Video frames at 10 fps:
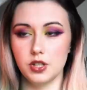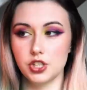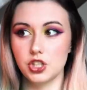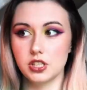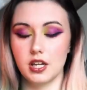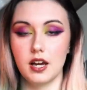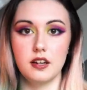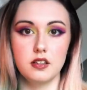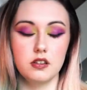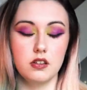which
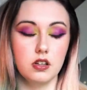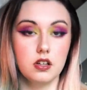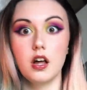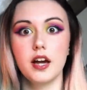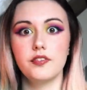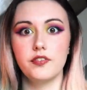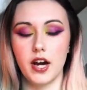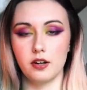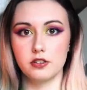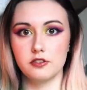scared the life
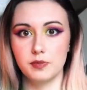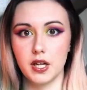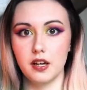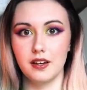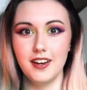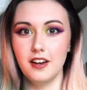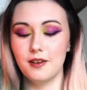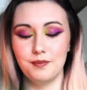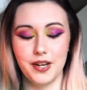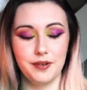out of me,
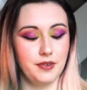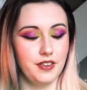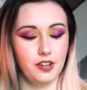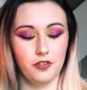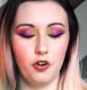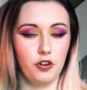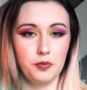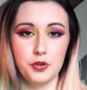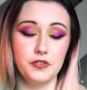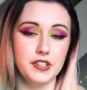made me think of horror
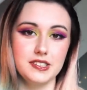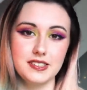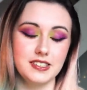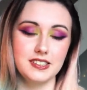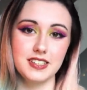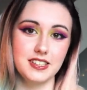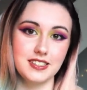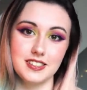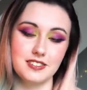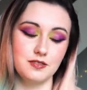movies, and it
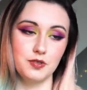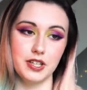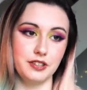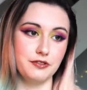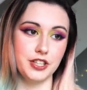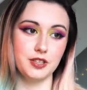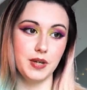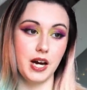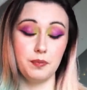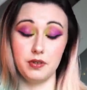just really freaked me
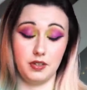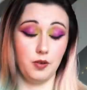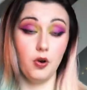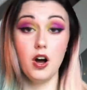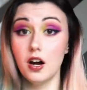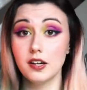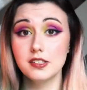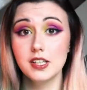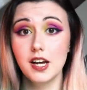out. But it worked.